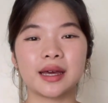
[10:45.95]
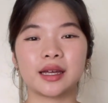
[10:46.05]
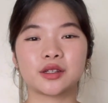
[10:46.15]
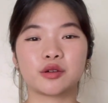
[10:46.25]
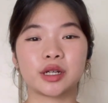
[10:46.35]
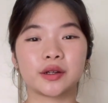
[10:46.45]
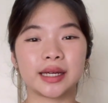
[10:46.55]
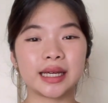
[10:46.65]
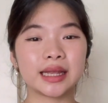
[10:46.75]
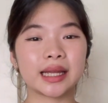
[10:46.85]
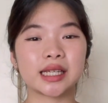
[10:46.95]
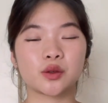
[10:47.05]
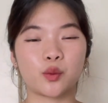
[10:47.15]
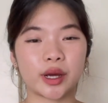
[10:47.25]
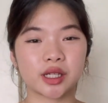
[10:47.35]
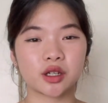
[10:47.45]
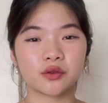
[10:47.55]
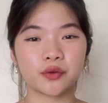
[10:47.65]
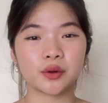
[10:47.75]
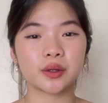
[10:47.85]
and try to eat less Western
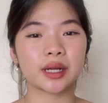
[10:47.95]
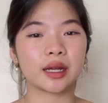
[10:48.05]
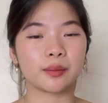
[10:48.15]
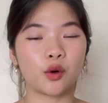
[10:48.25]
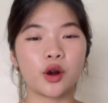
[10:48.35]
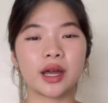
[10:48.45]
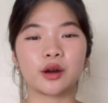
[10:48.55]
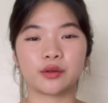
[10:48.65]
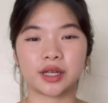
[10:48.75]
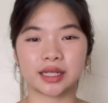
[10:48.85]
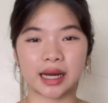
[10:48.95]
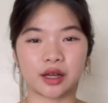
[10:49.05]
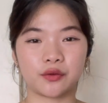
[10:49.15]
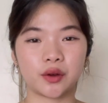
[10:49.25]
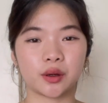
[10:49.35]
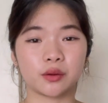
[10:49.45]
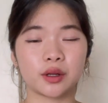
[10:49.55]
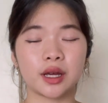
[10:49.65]
food and more healthy Thai food.